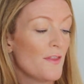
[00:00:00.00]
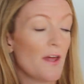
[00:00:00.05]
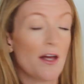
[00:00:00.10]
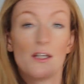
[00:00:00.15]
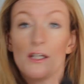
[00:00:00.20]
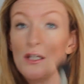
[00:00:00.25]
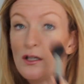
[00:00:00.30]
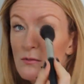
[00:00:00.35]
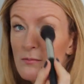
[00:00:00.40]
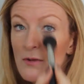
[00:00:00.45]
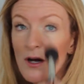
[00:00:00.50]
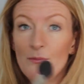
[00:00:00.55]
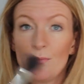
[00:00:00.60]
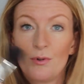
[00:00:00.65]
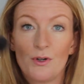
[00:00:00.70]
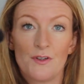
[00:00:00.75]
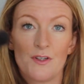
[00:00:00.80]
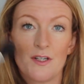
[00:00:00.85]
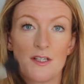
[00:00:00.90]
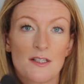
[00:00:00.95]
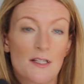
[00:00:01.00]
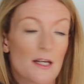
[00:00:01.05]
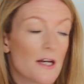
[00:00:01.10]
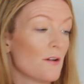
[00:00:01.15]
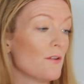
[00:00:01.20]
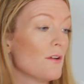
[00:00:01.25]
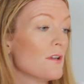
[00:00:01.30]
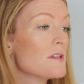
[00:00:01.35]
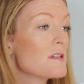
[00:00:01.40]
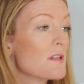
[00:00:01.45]
then you might put this
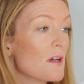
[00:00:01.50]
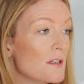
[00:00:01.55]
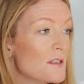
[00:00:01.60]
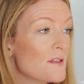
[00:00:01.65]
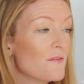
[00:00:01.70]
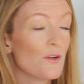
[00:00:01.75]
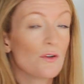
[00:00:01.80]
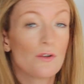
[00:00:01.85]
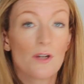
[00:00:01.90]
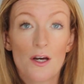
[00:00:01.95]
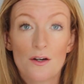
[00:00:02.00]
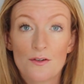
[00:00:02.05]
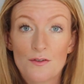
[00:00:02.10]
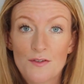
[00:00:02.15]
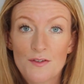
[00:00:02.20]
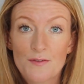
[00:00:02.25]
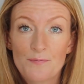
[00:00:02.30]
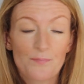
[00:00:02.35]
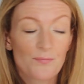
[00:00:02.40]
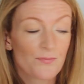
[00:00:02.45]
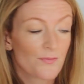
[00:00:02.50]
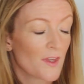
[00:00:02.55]
down the sides of your nose.